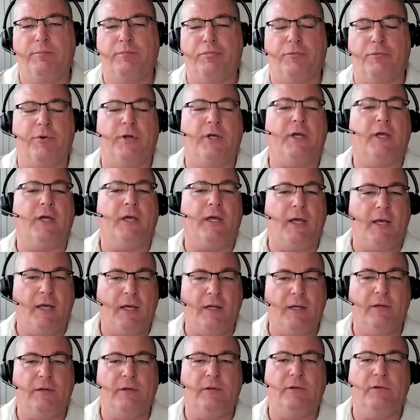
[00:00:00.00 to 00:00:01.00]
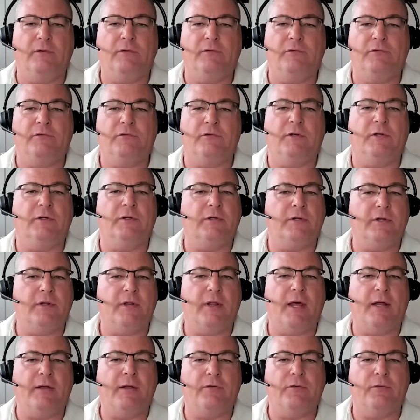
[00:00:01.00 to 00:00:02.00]
bring Andes into
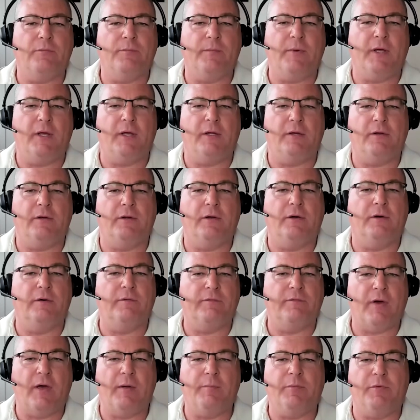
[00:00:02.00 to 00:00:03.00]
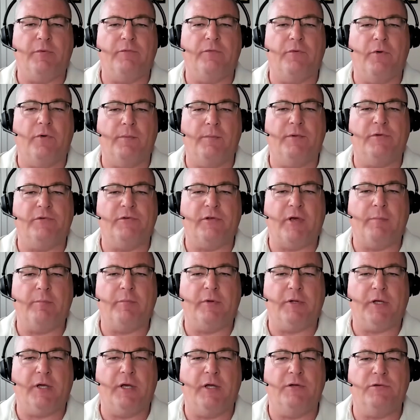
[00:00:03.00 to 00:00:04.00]
that domain of high performance
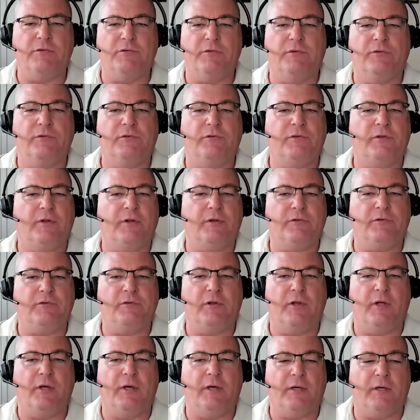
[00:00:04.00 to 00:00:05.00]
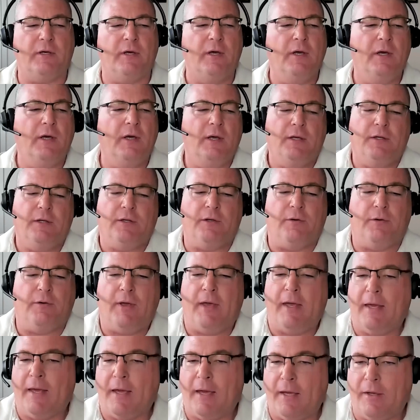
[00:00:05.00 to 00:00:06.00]
applications, things like
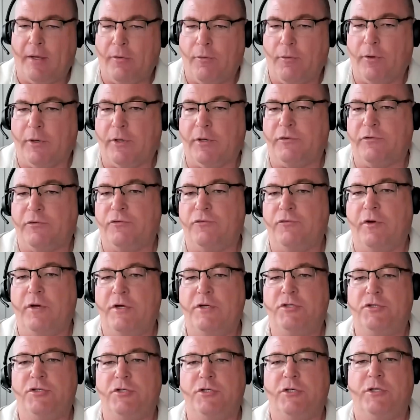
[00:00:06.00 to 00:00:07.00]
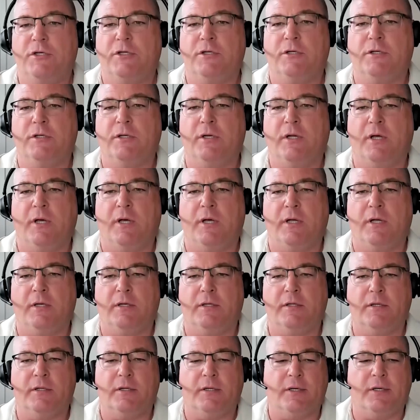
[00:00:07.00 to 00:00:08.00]
AI orchestration
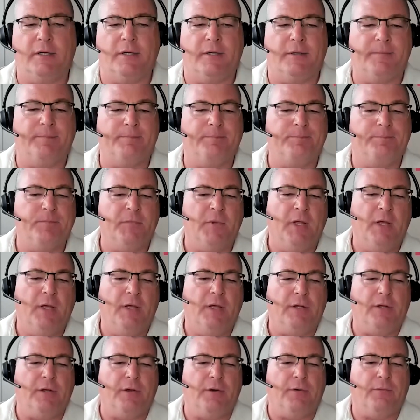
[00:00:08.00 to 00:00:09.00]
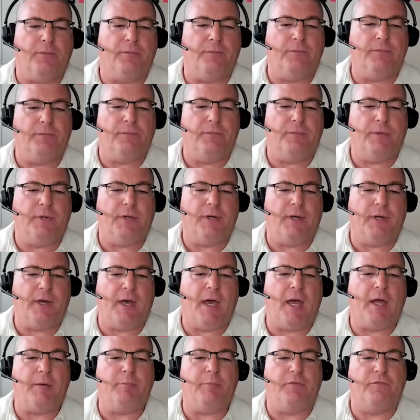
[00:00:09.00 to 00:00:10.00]
and
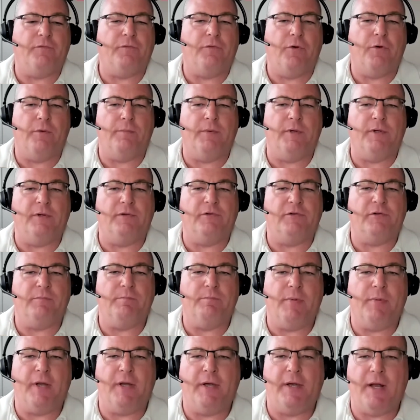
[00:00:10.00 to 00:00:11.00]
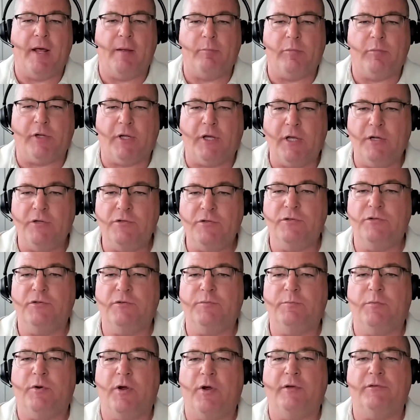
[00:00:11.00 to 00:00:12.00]
high performance embedded applications
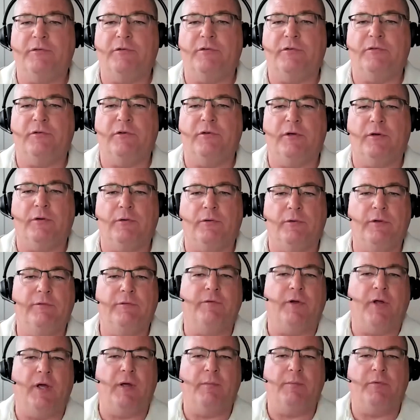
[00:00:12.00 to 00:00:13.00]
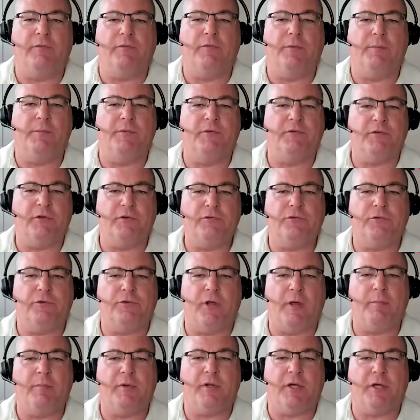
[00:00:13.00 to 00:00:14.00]
processing, or even high performance
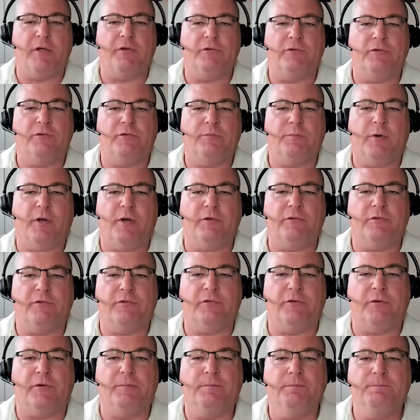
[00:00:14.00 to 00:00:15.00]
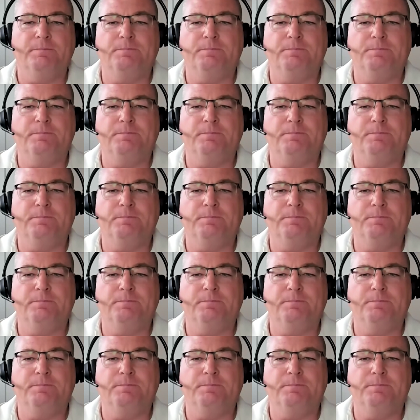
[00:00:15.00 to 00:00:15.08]
central applications processing.